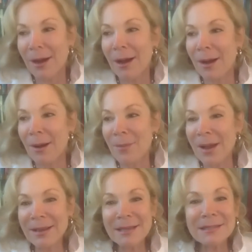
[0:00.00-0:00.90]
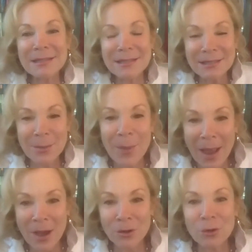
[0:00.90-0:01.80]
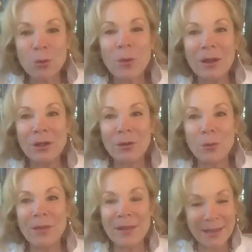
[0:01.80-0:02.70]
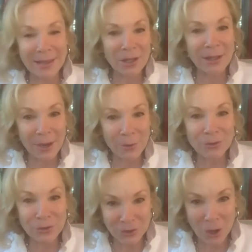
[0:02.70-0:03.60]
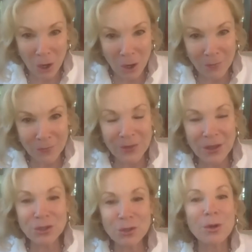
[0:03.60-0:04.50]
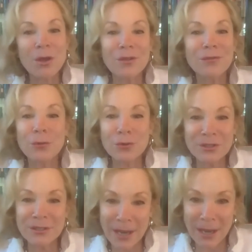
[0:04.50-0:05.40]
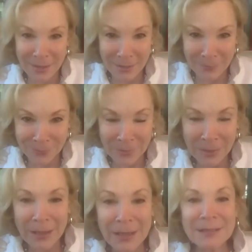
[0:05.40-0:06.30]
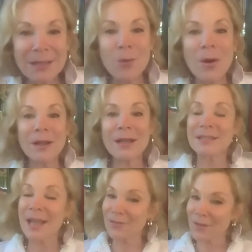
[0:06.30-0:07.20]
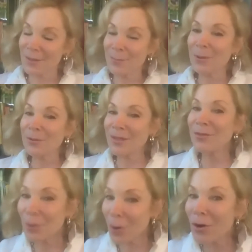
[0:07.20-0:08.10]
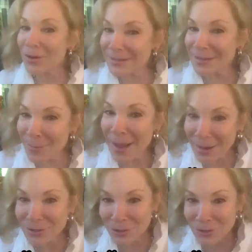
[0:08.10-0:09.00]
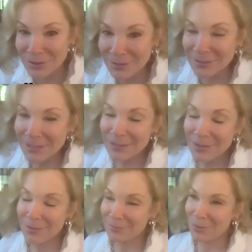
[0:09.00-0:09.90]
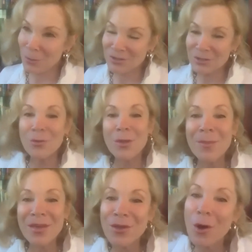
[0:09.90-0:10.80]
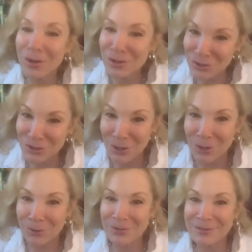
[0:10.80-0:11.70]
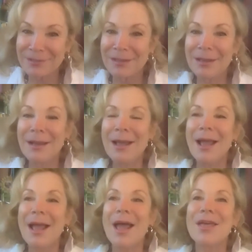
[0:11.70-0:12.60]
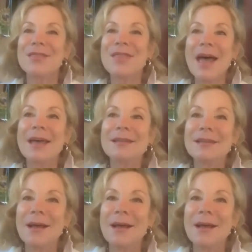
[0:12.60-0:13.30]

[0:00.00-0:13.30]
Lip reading: I guess this is a pattern when they kill characters off, they do it on the first day because they want it. Because I apparently there are some actors, or so the mythology goes, that